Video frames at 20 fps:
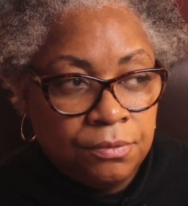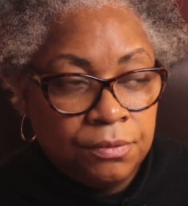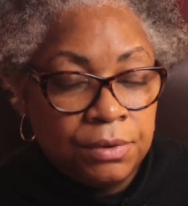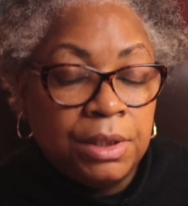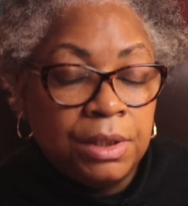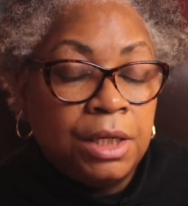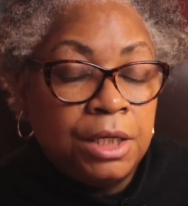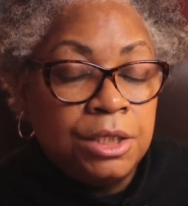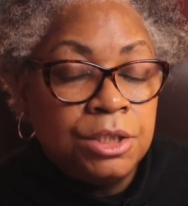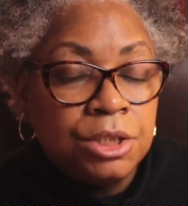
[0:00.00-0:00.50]

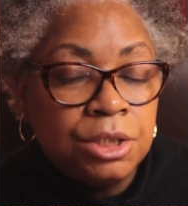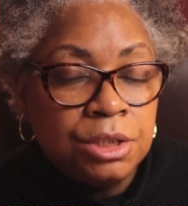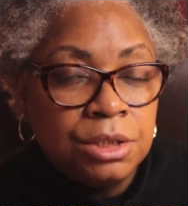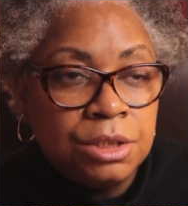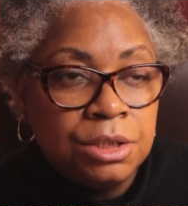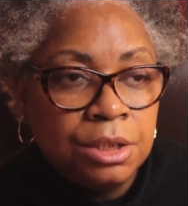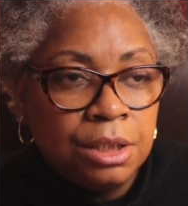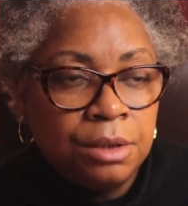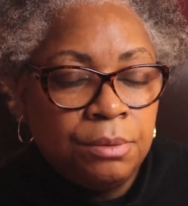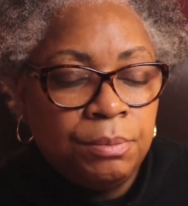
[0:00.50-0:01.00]

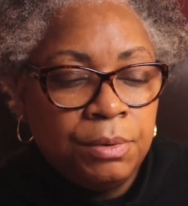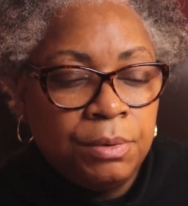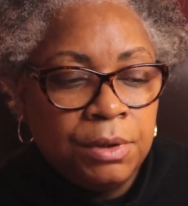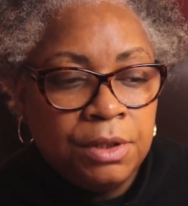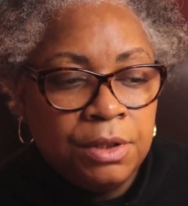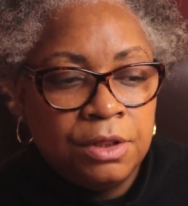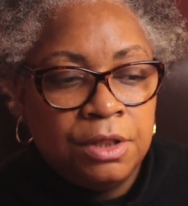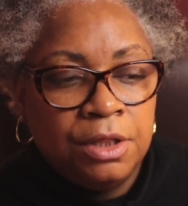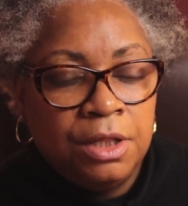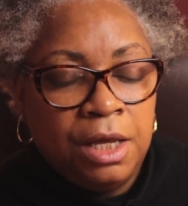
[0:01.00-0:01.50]
relationship
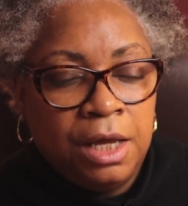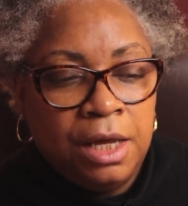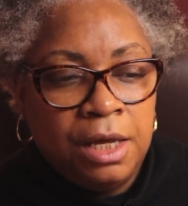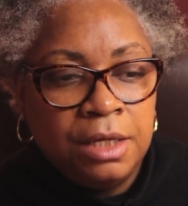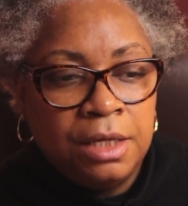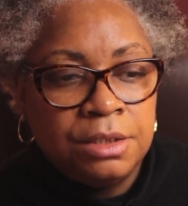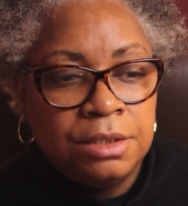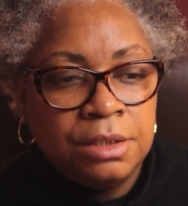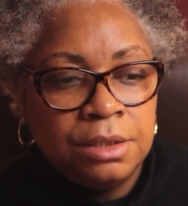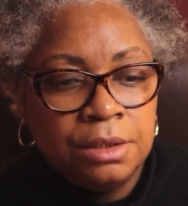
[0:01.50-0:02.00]

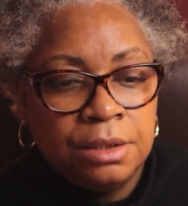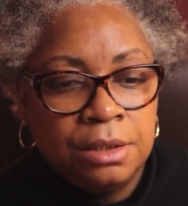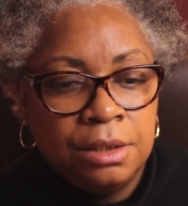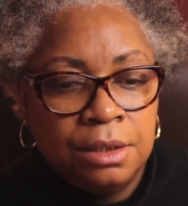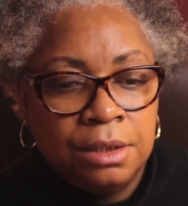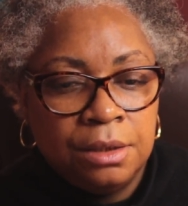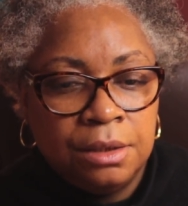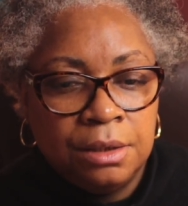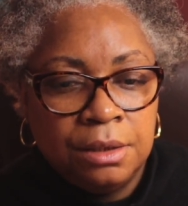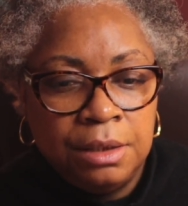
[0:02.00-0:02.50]
that
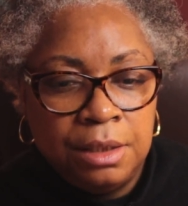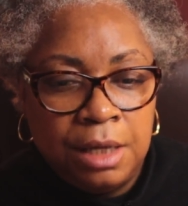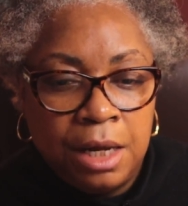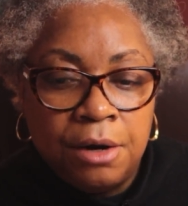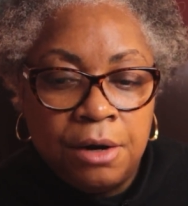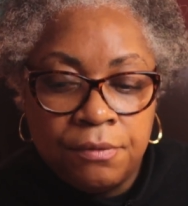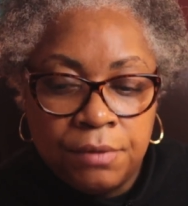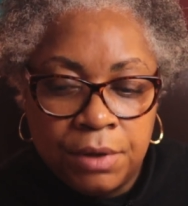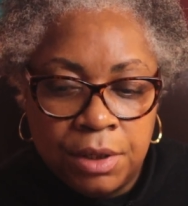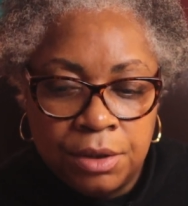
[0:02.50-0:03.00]
the
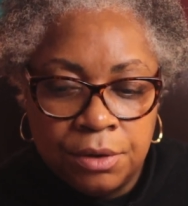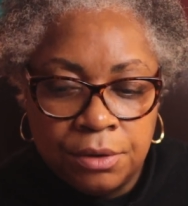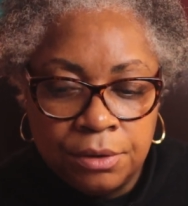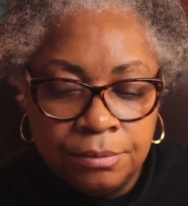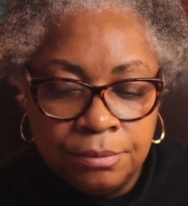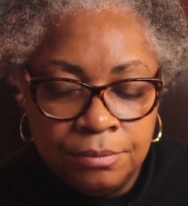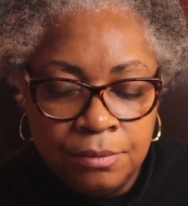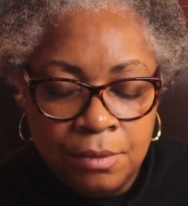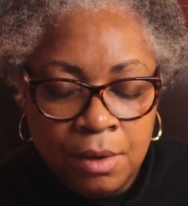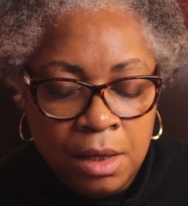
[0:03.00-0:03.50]

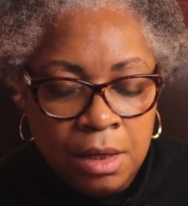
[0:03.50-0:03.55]
narrator